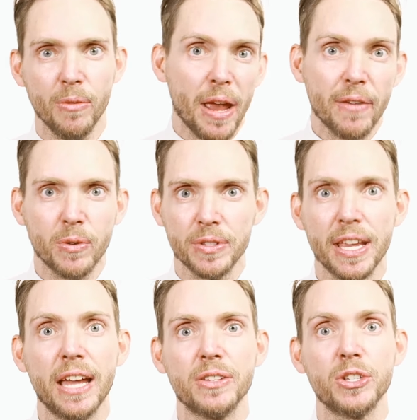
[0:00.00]
Everyone's
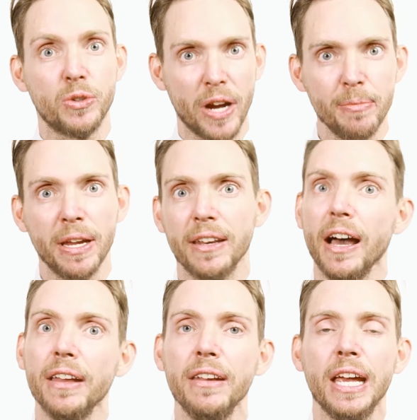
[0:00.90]
had a scraping
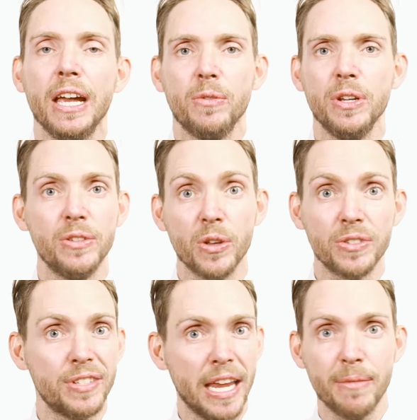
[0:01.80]
done. We use those
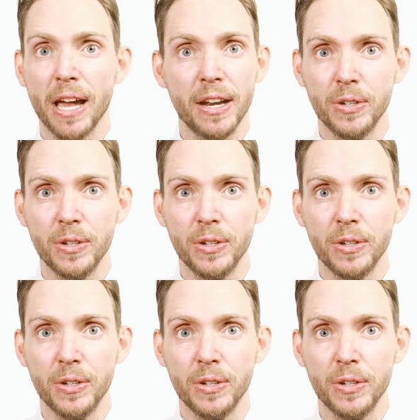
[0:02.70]
same kind of